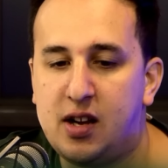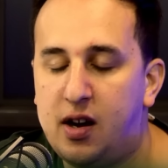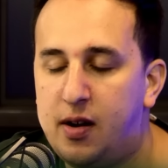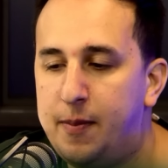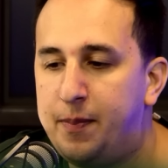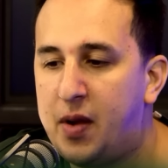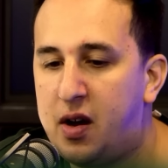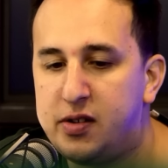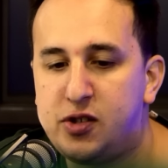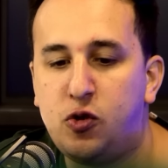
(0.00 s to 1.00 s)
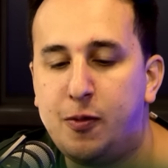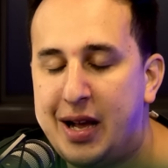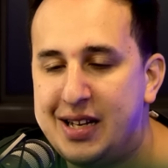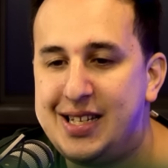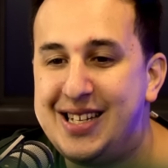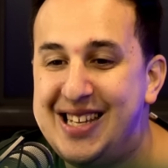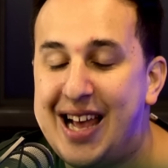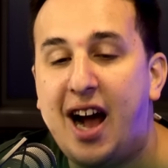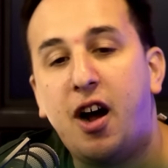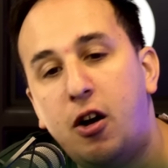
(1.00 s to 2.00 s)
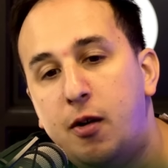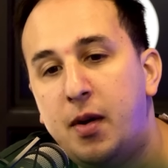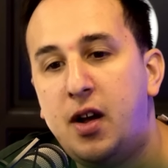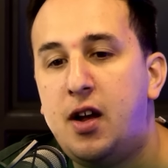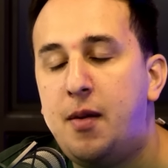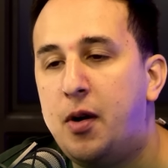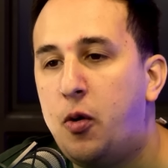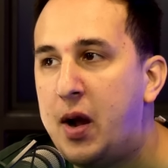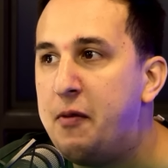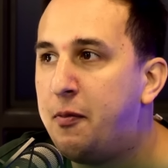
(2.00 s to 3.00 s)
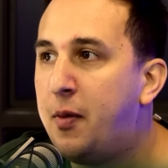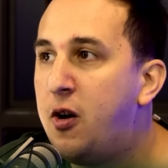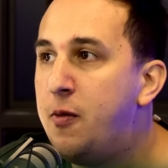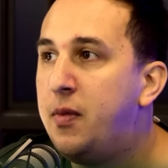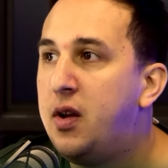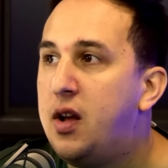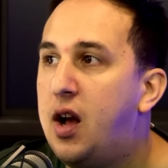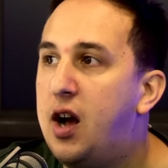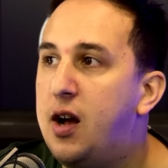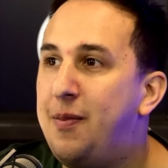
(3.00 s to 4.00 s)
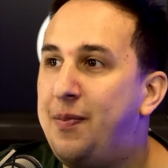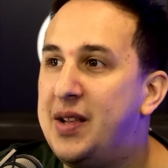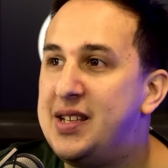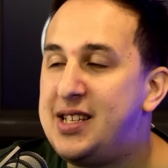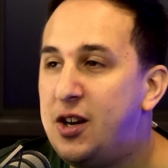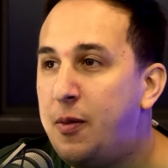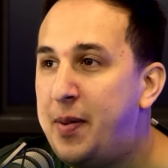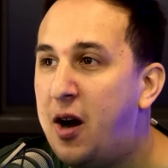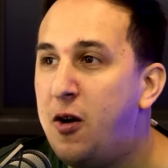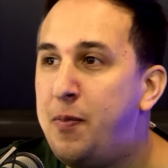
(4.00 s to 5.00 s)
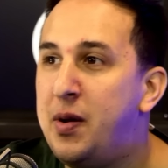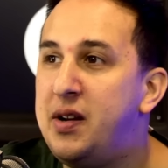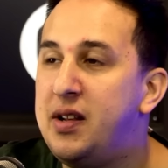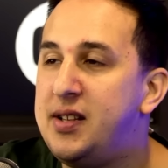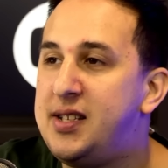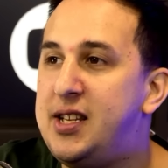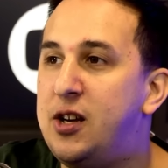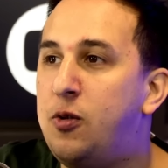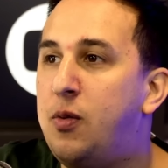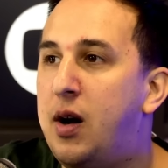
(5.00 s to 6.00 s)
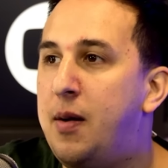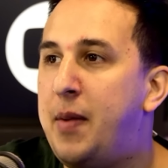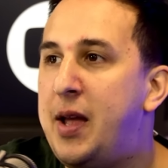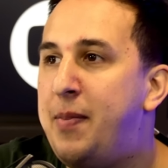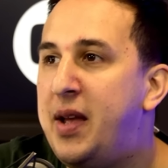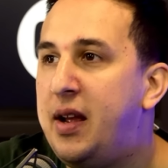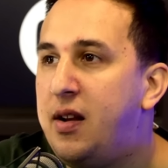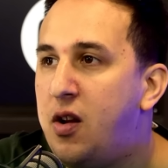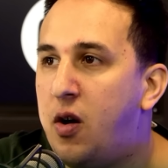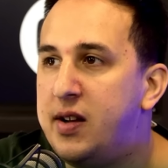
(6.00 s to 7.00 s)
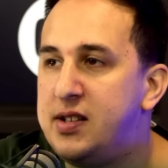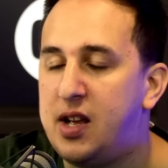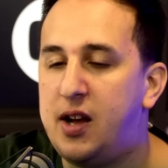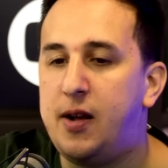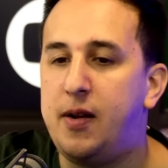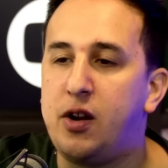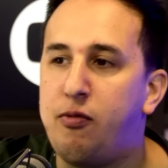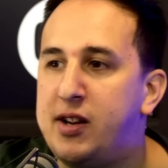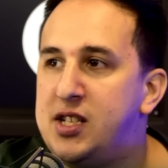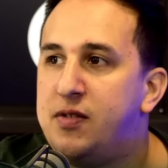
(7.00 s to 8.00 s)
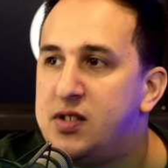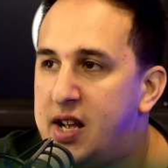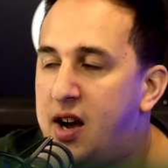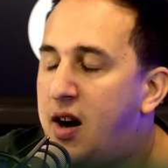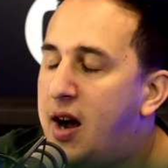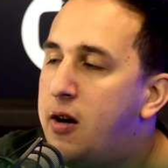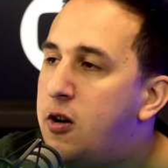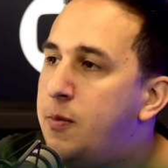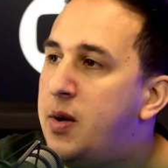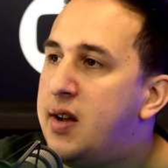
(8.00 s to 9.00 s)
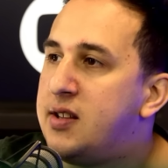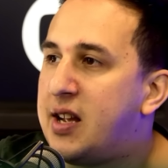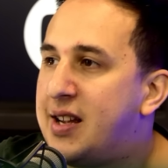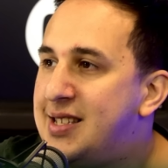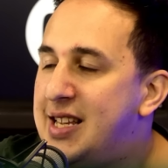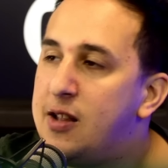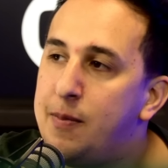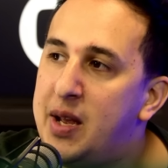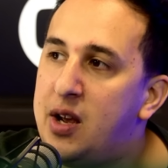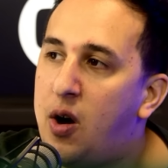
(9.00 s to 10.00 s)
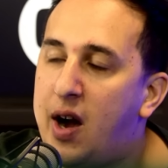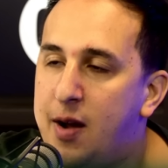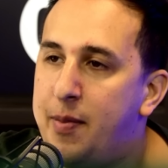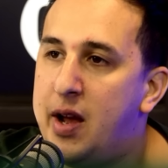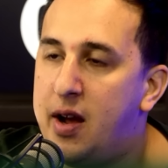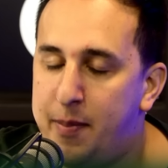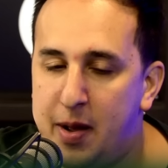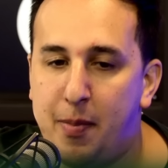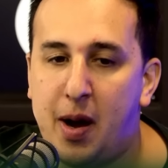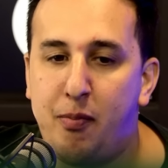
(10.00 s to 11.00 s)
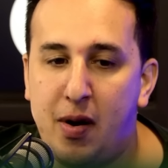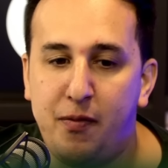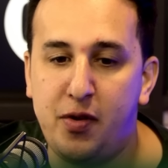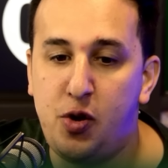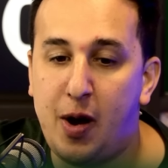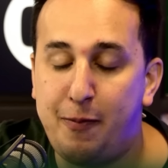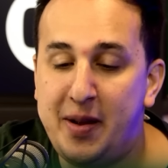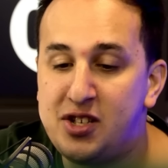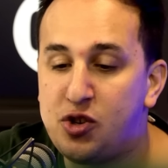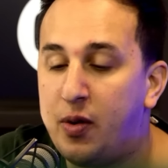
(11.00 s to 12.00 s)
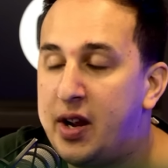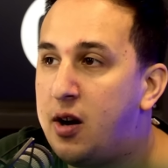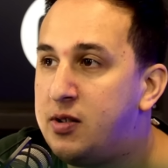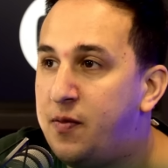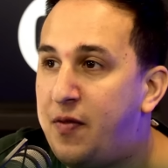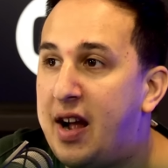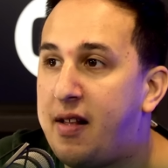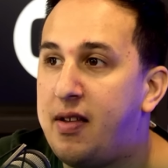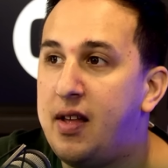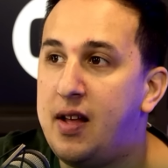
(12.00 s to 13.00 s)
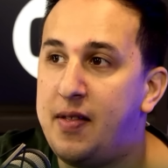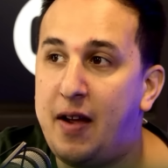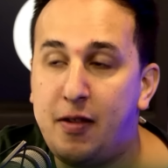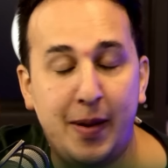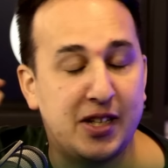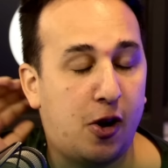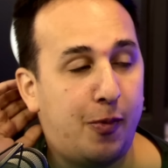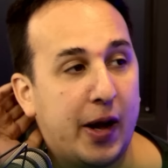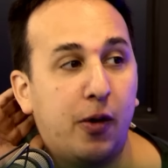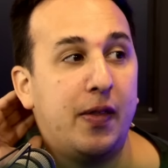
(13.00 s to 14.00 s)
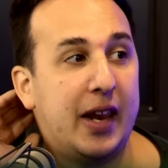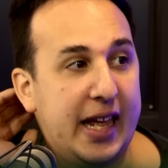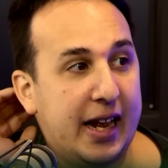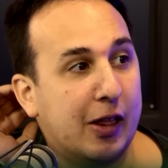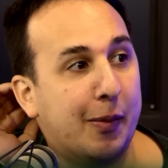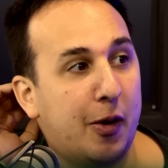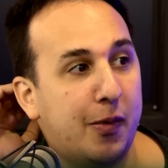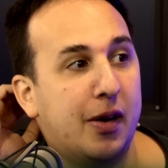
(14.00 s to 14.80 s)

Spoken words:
Arsenal and Man City at home, but away from home, still a bit open, still maybe not as aggressive as they are at home. So I can see them being got out a bit by Brentford, who have been scoring goals. In fact, they have the best home record in the league at the moment.